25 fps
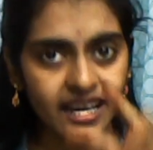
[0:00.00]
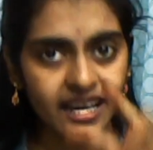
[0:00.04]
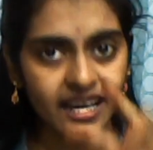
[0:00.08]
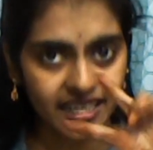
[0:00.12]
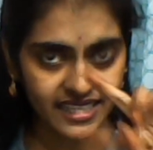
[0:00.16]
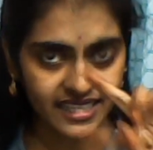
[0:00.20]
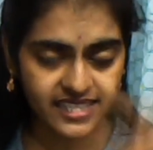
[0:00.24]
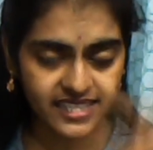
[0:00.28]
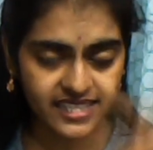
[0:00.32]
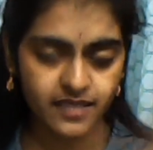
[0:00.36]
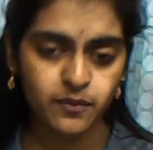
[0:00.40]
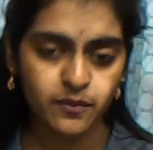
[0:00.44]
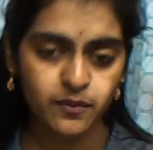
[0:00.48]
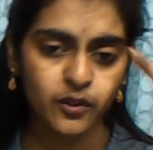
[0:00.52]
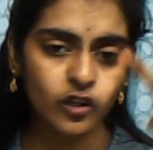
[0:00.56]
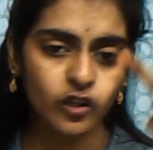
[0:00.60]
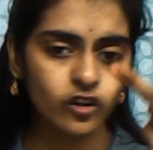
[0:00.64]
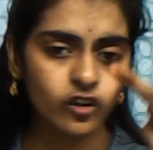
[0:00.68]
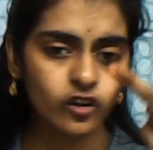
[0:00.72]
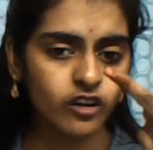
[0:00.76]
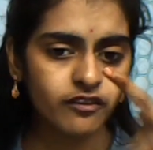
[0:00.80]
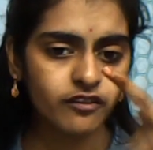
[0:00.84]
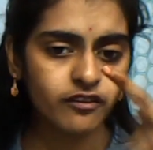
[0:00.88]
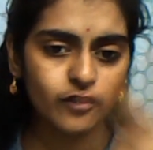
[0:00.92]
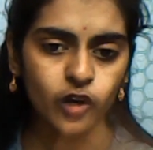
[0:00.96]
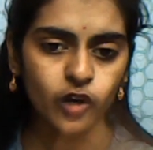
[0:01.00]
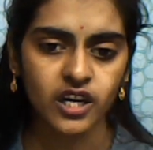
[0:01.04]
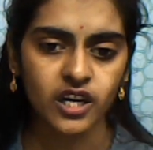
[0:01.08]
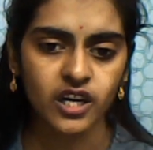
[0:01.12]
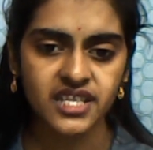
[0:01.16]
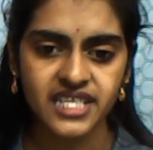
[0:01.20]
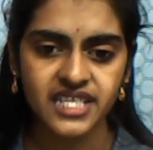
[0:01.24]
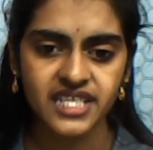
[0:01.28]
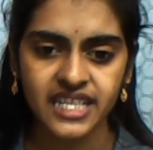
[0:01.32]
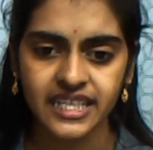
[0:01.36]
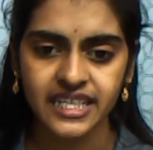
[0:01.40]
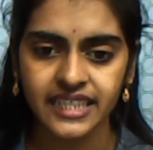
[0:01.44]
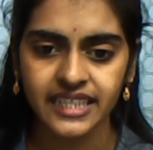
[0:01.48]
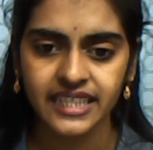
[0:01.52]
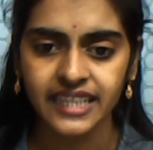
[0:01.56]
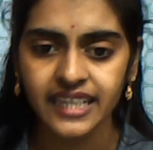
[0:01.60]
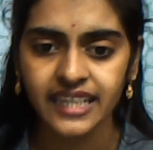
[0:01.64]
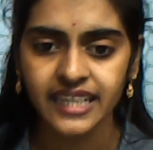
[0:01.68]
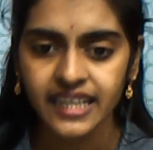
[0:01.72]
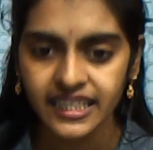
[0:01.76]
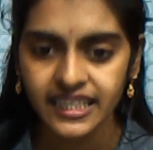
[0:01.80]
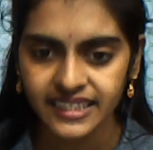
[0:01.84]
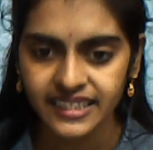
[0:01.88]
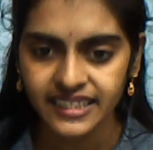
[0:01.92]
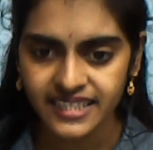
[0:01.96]
Reciprocal of cos 30.
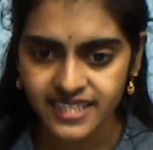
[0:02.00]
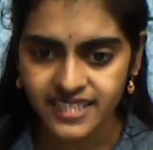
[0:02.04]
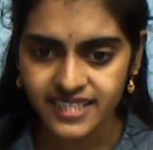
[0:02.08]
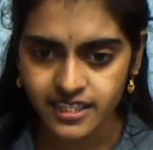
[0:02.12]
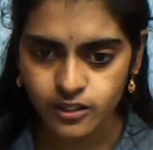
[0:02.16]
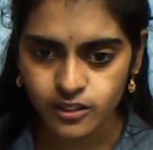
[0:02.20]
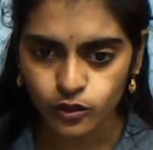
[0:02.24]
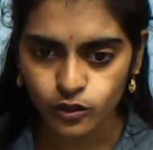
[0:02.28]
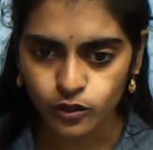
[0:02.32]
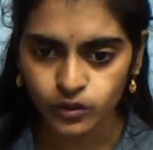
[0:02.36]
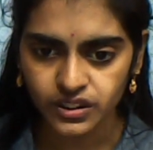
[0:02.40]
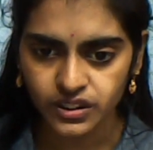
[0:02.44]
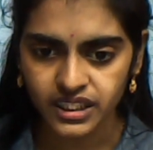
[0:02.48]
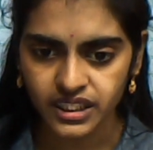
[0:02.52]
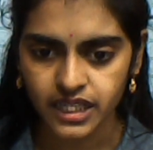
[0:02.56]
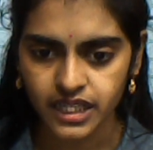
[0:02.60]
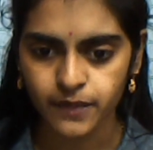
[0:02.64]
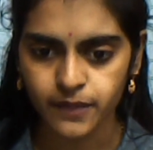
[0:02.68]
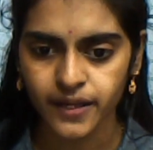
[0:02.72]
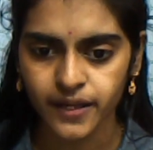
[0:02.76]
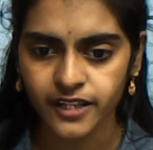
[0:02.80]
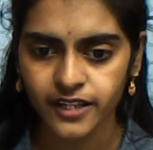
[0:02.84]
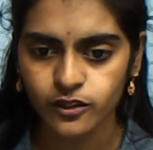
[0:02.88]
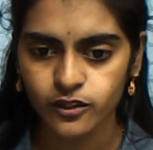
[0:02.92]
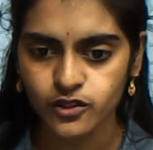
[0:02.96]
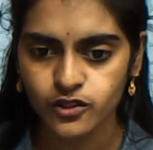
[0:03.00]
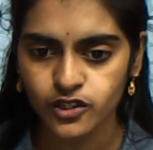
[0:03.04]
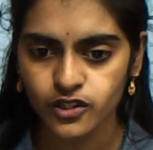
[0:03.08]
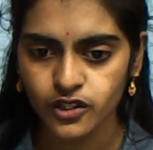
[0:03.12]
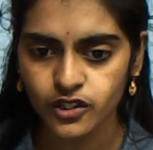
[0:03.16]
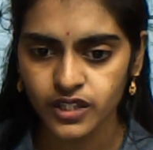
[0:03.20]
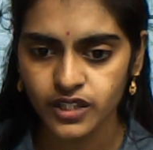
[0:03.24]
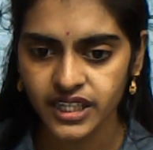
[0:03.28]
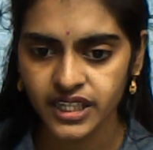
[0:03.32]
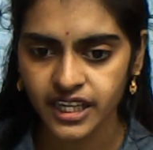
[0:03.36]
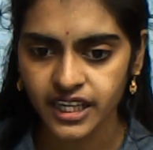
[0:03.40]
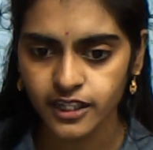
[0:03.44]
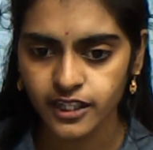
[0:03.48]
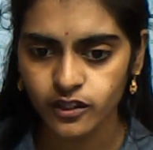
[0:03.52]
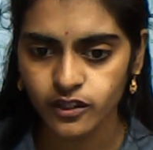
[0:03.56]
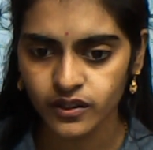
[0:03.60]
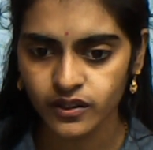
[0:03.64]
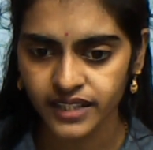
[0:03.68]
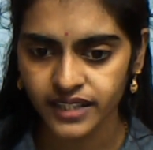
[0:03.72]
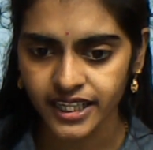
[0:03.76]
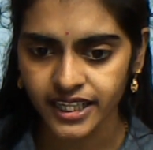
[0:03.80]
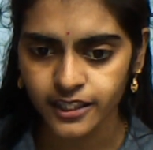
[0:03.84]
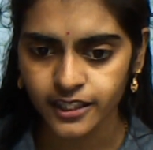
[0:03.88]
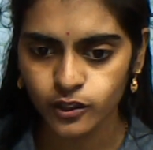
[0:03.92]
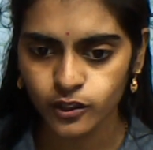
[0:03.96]
This is root 3 by 2. So here you will
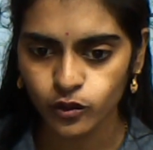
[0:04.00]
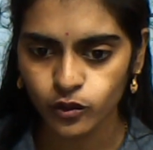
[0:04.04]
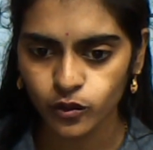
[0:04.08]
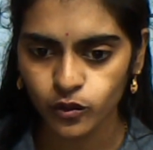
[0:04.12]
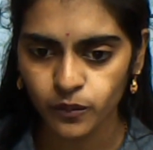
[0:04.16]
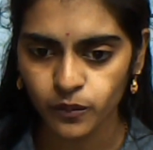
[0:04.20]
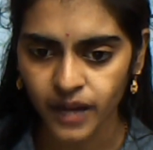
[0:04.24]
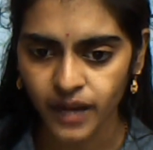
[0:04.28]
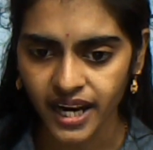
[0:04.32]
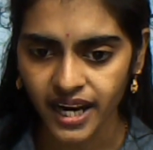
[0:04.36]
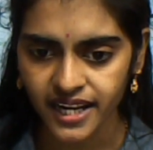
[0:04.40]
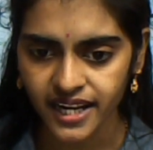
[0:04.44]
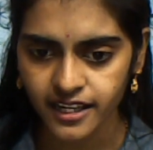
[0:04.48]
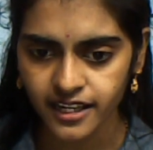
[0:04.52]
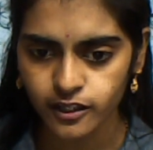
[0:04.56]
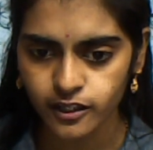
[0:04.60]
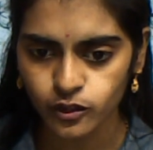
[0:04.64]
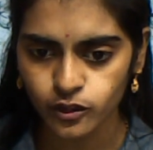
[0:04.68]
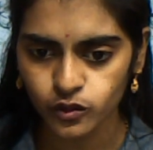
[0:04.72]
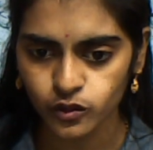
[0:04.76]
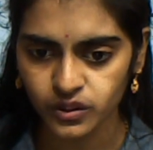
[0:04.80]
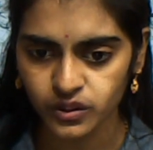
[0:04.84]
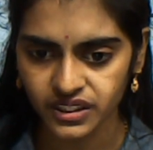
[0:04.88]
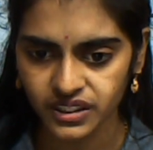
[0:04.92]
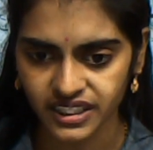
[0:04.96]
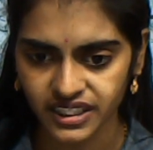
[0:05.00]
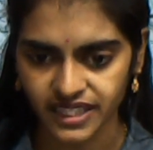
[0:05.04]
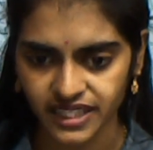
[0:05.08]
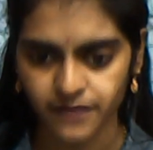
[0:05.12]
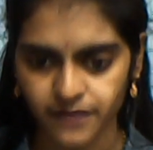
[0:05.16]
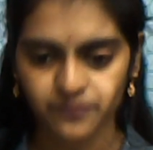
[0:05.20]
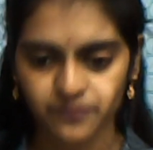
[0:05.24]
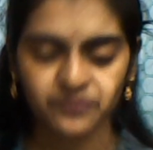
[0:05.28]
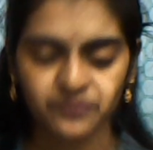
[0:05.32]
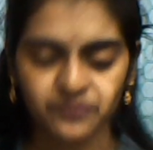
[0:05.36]
write 2 by root 3.